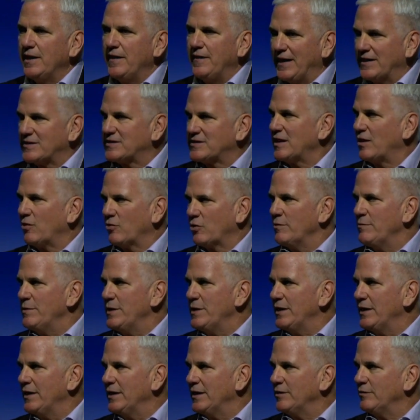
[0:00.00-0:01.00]
that's how
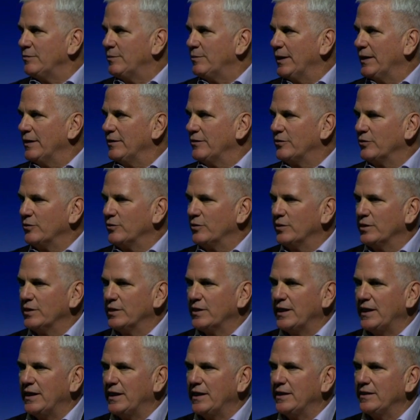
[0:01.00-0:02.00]
committed he's been to
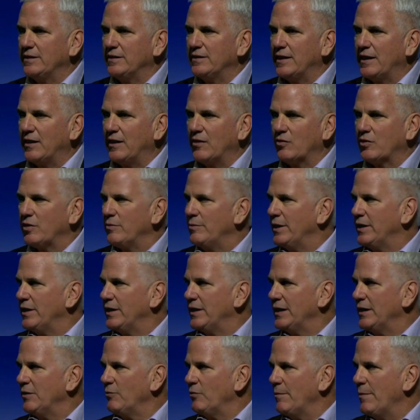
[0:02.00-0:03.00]
it and how
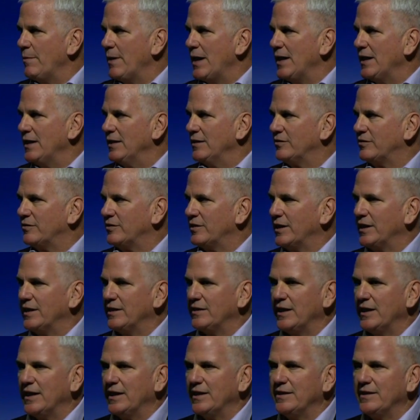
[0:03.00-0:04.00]
committed he remains.
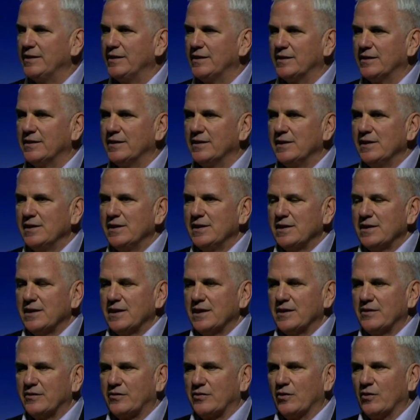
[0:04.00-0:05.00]
And
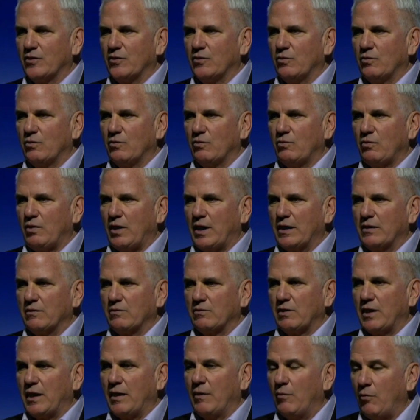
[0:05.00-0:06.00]
so
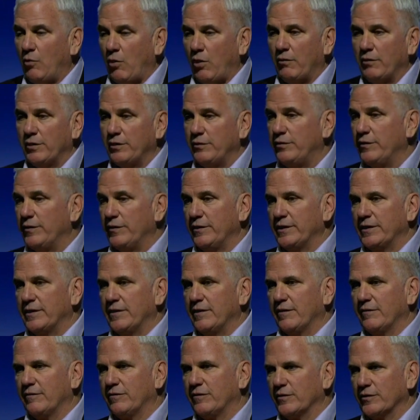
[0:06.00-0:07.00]
while I'm always very
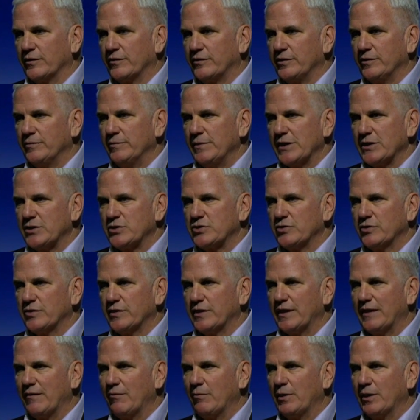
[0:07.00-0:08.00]
careful to make
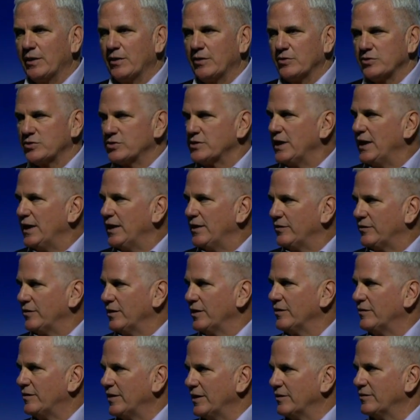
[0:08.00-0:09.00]
sure that everybody understands
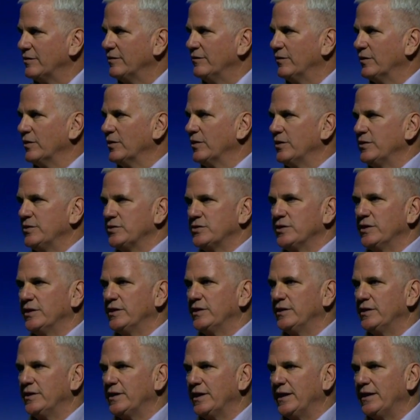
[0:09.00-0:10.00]
that it takes a village
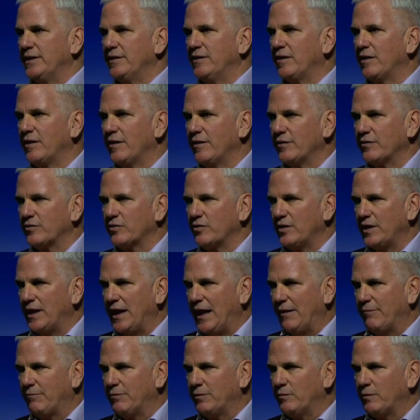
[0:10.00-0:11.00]
and none of this could
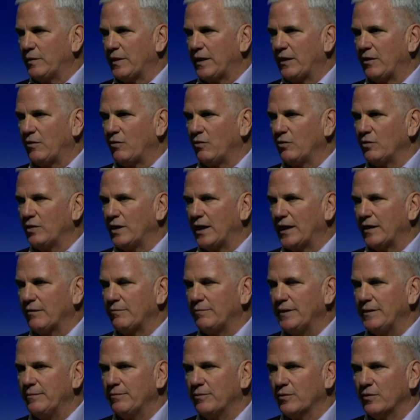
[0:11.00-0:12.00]
happen without a whole lot
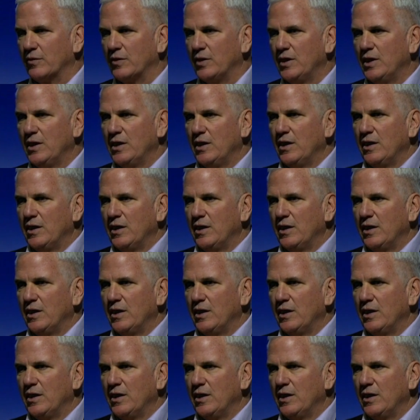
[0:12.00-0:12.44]
of people,